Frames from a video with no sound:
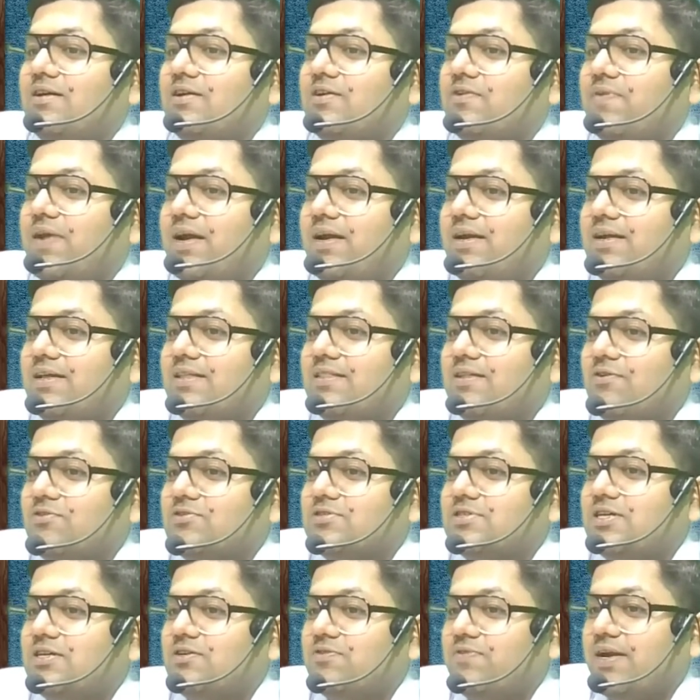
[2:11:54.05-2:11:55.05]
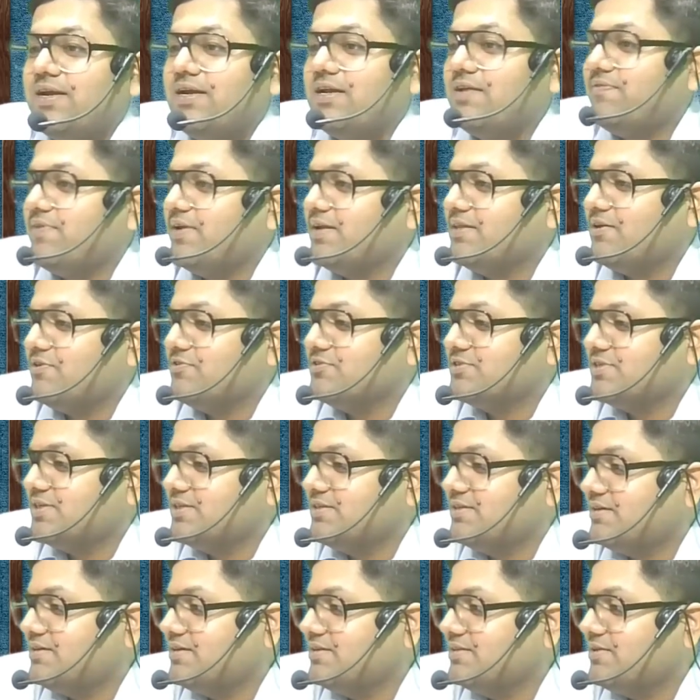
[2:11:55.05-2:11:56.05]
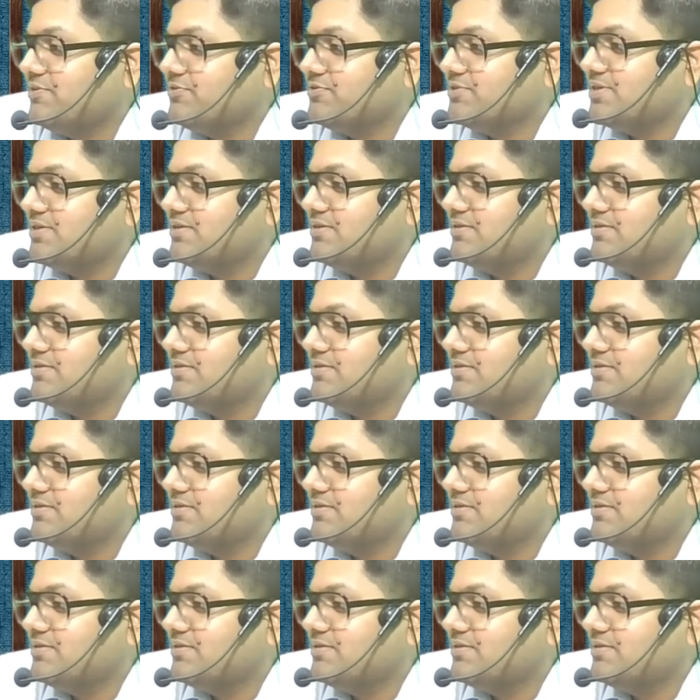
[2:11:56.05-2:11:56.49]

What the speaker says: 20,000, 25,000, 30,000.